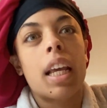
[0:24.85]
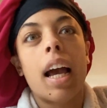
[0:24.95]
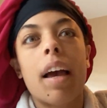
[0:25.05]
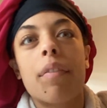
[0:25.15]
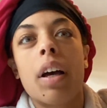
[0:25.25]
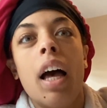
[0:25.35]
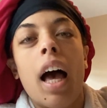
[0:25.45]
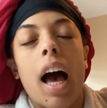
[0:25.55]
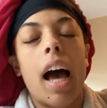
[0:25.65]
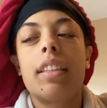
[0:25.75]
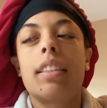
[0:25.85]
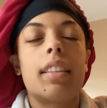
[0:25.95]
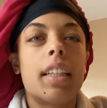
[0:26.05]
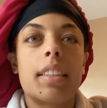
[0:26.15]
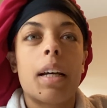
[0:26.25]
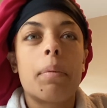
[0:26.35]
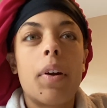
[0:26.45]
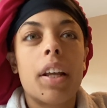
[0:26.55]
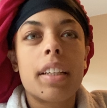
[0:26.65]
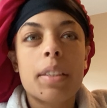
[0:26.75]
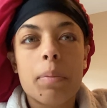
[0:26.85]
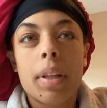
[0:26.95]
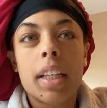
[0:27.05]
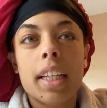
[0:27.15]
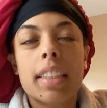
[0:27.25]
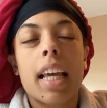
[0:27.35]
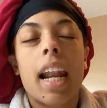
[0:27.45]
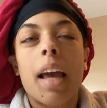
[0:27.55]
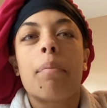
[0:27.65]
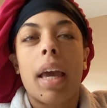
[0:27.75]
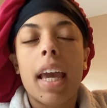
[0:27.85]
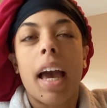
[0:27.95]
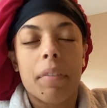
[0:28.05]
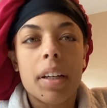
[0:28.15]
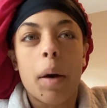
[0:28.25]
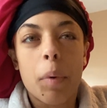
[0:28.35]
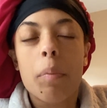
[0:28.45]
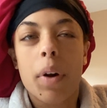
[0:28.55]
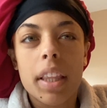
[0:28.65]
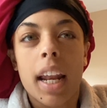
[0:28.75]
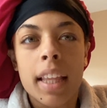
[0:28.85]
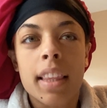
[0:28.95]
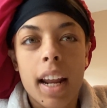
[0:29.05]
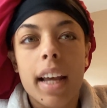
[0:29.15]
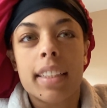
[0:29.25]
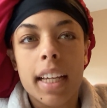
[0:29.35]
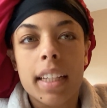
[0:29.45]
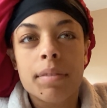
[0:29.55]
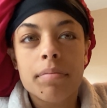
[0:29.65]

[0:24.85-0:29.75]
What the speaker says: I just looked up learning disabilities and I may have a couple more than I thought I did.